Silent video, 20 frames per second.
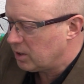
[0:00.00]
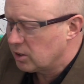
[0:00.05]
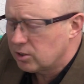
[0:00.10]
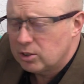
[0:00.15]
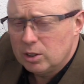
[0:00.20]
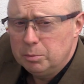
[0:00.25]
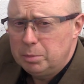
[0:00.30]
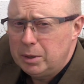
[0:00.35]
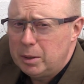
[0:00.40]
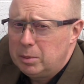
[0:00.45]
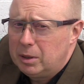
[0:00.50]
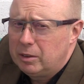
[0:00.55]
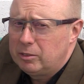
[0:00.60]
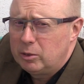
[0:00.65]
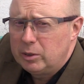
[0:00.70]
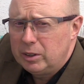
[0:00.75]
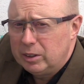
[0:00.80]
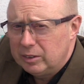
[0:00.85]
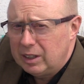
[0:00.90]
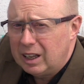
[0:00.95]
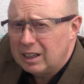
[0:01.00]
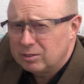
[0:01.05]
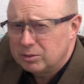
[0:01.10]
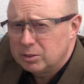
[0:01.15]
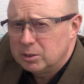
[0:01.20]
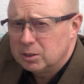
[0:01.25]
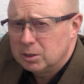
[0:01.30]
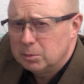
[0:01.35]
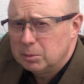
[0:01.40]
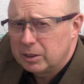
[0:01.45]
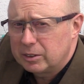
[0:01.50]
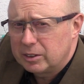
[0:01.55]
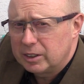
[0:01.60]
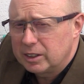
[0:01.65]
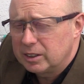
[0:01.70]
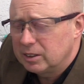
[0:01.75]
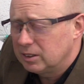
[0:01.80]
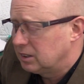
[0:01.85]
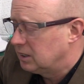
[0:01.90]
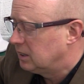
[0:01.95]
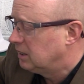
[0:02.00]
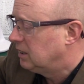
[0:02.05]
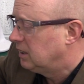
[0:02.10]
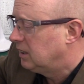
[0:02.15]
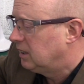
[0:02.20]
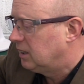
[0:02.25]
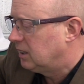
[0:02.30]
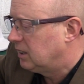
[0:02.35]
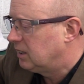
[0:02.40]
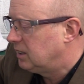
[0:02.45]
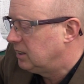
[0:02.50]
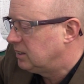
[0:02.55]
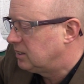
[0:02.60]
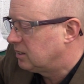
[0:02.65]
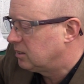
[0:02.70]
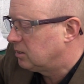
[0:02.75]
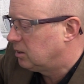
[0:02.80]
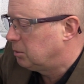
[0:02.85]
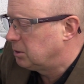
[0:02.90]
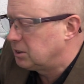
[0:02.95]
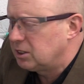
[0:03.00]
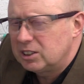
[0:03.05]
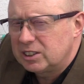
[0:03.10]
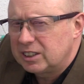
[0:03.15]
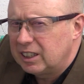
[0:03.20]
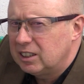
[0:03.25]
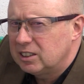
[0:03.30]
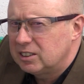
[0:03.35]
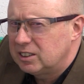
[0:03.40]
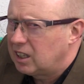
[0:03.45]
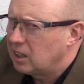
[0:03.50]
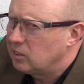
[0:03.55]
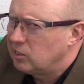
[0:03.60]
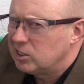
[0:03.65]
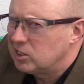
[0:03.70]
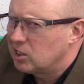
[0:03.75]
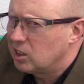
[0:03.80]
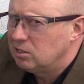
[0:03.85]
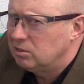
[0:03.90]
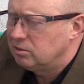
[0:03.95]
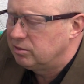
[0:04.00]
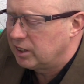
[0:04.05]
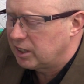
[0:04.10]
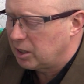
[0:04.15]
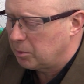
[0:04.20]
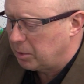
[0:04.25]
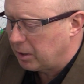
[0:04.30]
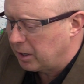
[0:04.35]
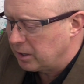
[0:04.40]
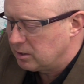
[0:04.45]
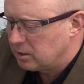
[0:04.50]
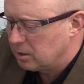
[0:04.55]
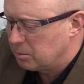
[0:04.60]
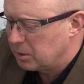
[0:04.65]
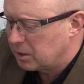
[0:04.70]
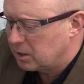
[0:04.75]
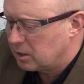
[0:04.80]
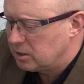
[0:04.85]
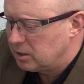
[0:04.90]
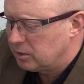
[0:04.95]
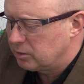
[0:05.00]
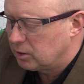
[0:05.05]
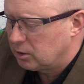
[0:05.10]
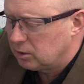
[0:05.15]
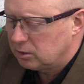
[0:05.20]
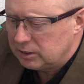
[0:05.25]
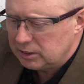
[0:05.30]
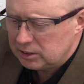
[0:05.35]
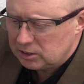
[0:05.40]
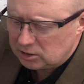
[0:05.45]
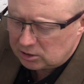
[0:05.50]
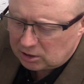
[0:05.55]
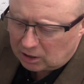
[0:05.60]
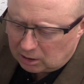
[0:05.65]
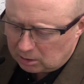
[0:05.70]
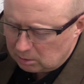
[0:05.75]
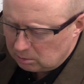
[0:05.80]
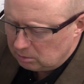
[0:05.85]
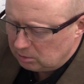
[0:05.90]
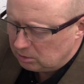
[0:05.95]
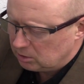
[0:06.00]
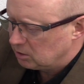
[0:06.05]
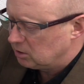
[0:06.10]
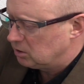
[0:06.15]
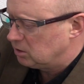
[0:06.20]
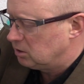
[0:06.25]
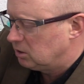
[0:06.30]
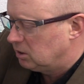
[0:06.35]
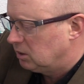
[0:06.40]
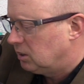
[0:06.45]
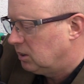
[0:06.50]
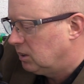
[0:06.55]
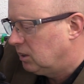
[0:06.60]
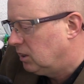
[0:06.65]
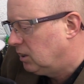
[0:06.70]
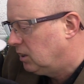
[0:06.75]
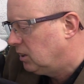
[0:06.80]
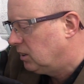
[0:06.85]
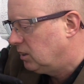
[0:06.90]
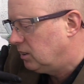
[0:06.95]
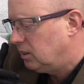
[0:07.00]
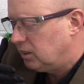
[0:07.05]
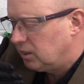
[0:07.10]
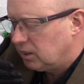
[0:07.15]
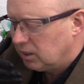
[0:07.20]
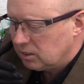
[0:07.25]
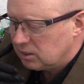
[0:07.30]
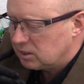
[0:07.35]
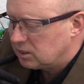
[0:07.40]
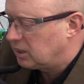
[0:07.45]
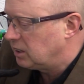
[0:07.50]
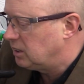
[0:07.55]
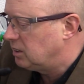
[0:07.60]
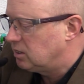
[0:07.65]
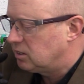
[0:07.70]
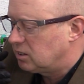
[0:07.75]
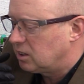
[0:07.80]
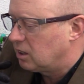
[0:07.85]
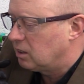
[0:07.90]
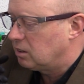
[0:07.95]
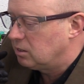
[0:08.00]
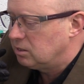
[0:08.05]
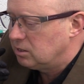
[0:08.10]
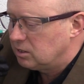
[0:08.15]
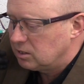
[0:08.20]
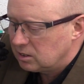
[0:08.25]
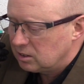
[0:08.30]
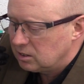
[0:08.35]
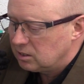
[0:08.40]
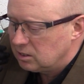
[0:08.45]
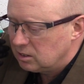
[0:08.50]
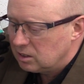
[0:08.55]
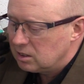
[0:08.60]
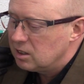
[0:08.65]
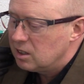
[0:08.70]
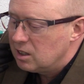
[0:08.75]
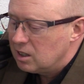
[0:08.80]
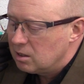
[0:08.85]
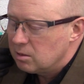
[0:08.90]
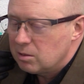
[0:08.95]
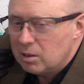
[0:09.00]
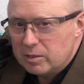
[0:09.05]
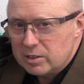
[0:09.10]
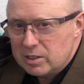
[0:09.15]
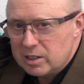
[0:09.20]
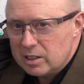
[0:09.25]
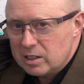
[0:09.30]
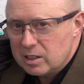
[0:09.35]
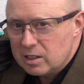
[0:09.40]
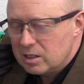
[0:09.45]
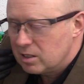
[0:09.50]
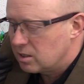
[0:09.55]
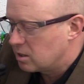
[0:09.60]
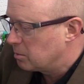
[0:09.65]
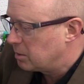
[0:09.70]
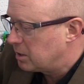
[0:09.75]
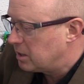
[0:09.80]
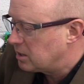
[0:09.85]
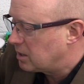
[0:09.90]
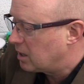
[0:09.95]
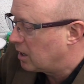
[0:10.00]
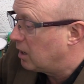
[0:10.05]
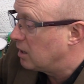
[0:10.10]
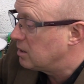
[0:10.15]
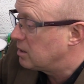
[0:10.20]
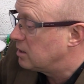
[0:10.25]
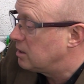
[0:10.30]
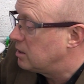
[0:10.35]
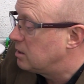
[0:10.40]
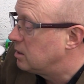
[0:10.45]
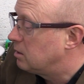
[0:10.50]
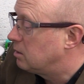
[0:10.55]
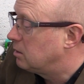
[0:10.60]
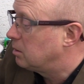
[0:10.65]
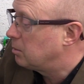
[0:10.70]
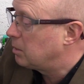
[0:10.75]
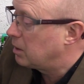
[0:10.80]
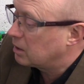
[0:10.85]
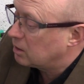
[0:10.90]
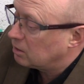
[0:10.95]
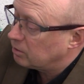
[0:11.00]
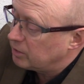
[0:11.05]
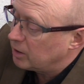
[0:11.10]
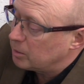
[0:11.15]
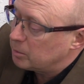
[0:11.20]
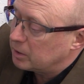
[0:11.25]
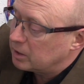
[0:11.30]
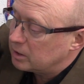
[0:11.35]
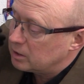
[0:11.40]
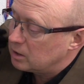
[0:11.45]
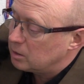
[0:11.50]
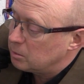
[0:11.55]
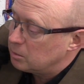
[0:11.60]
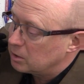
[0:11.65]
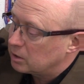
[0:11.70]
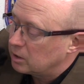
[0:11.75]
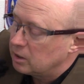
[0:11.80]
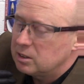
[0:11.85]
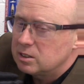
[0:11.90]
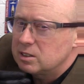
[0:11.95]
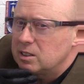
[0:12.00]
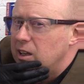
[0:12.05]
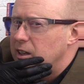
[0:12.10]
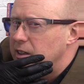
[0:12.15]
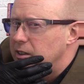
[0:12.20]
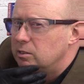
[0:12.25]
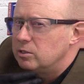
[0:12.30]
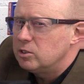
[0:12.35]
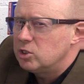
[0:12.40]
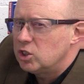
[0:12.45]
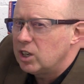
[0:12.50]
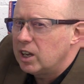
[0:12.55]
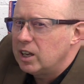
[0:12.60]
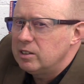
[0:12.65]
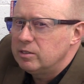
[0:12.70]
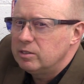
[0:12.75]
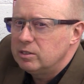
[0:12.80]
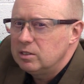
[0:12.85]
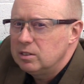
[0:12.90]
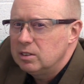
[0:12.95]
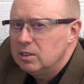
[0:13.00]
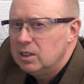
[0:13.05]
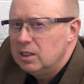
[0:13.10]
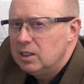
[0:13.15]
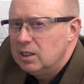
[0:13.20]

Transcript: Some people have a real knack for them, I think, and it's almost a skill set of its own figure painting because you've got all these tones and you know, skin tones and obviously the, some of these guys I did do on the Michael Wittmann, I did him looking slightly unshaven